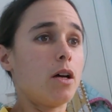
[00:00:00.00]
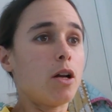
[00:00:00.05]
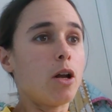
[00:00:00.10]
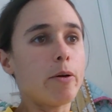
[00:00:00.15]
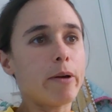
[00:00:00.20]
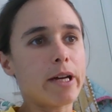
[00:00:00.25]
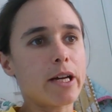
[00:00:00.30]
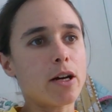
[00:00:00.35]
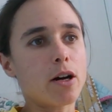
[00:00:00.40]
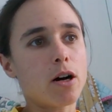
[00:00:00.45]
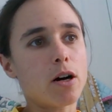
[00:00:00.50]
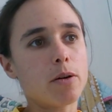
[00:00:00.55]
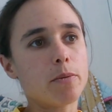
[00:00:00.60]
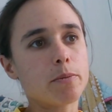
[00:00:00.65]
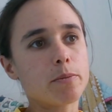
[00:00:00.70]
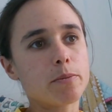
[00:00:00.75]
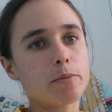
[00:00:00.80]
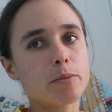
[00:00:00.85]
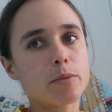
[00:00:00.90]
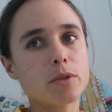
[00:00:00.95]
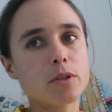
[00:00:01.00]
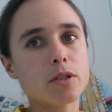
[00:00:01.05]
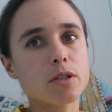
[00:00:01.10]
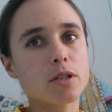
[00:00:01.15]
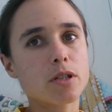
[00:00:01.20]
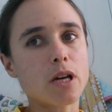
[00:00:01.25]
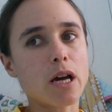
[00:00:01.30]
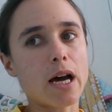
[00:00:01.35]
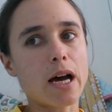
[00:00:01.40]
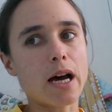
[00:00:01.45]
low
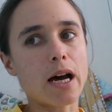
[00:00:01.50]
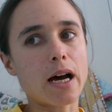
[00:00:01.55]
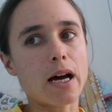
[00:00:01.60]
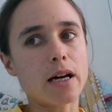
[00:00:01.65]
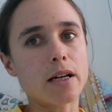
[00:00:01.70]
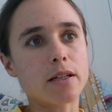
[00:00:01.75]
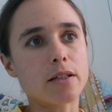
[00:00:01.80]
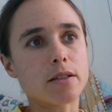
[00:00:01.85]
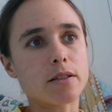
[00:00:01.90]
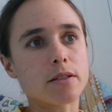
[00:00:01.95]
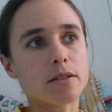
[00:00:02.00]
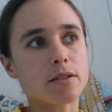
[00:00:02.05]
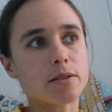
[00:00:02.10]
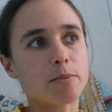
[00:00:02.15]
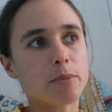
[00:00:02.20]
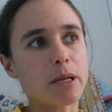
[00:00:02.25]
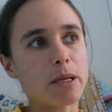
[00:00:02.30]
incomes and